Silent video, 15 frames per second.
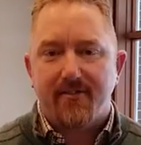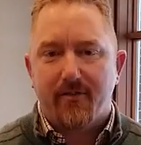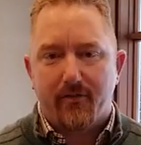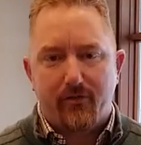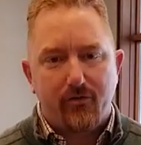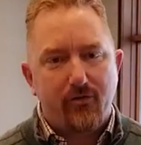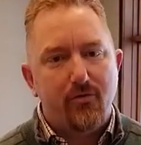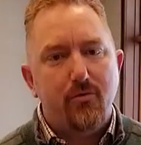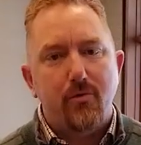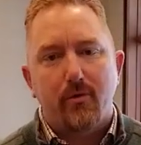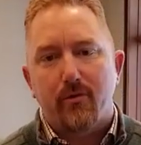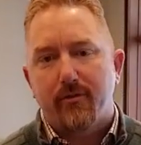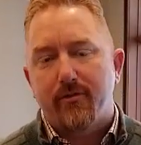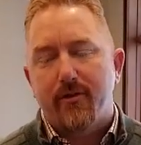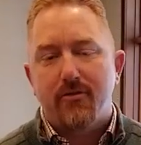the
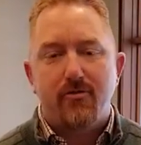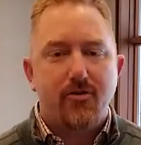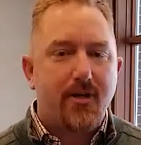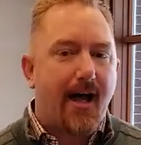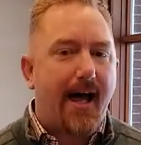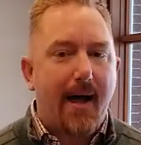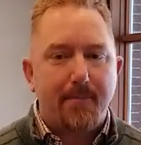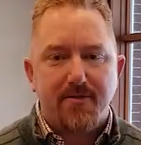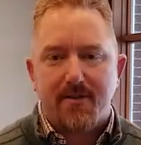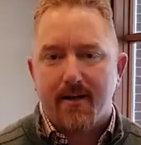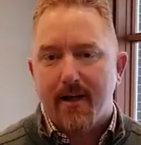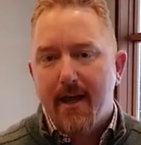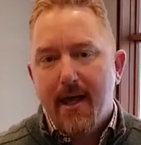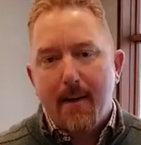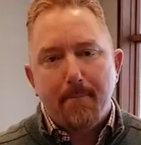schools, the jobs, the
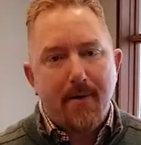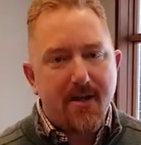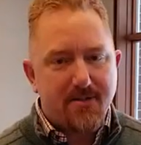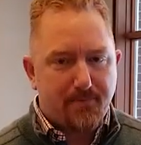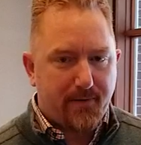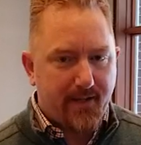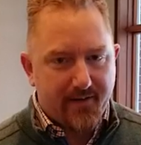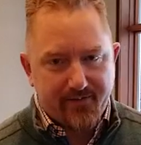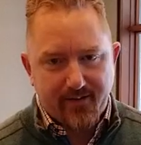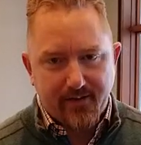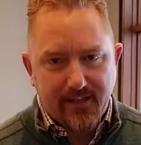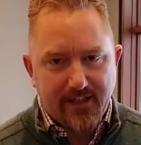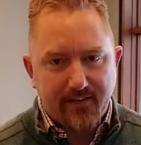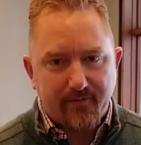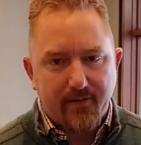best place to
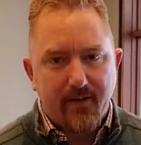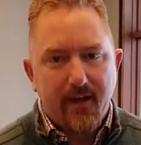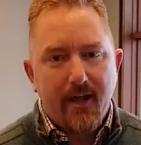live.